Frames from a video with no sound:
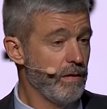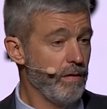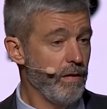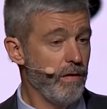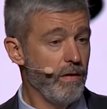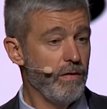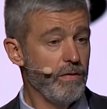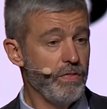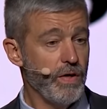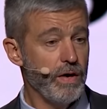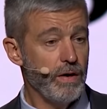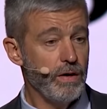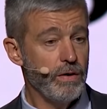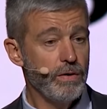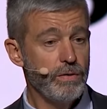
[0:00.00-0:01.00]
all the
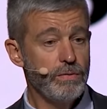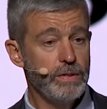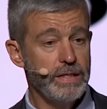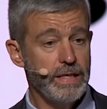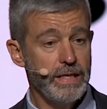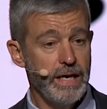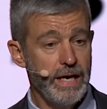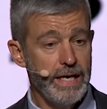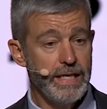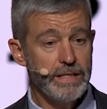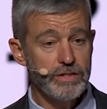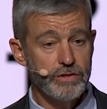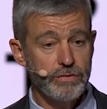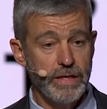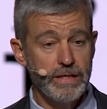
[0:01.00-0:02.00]
holy
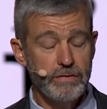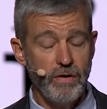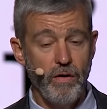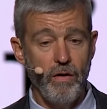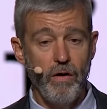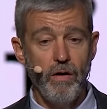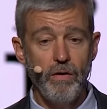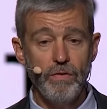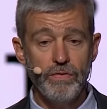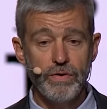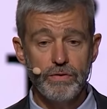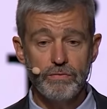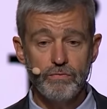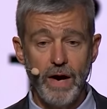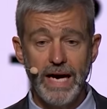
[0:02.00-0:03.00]
hatred, all
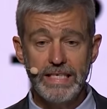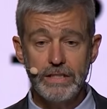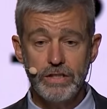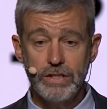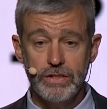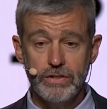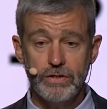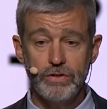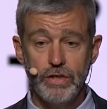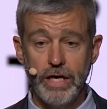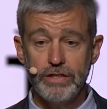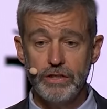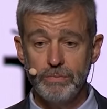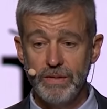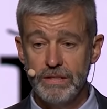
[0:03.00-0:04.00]
the righteous
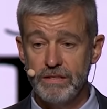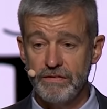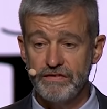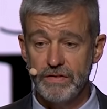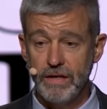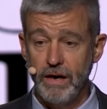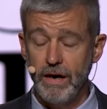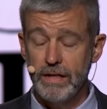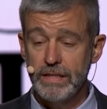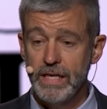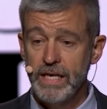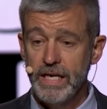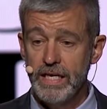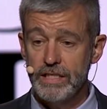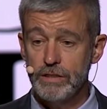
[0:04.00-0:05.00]
judgment of God
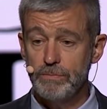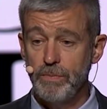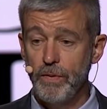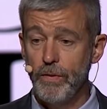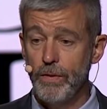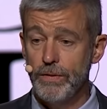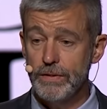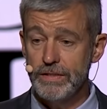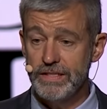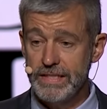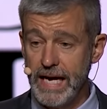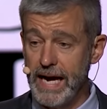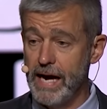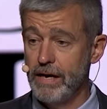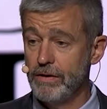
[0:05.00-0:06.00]
is poured
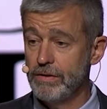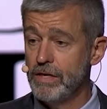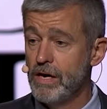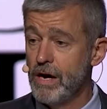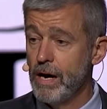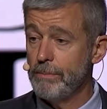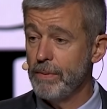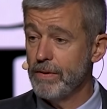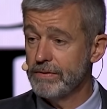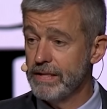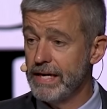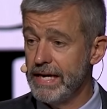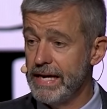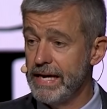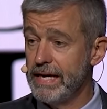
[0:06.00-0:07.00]
down upon
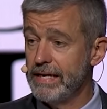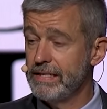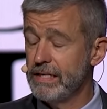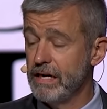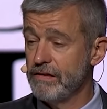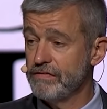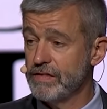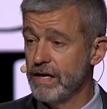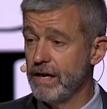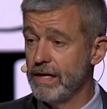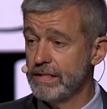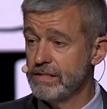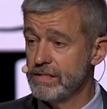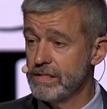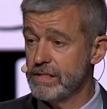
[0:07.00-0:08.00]
the head of
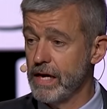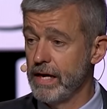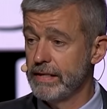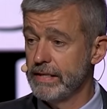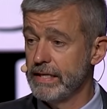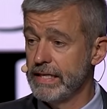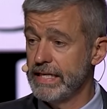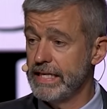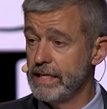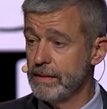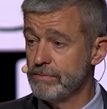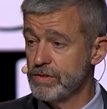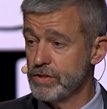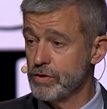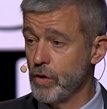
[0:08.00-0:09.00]
God's Son and he
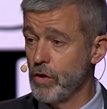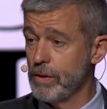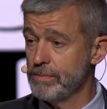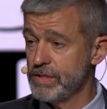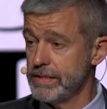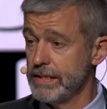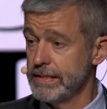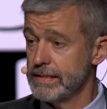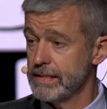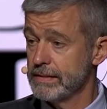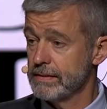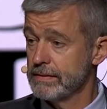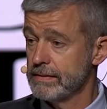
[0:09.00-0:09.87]
absorbs it.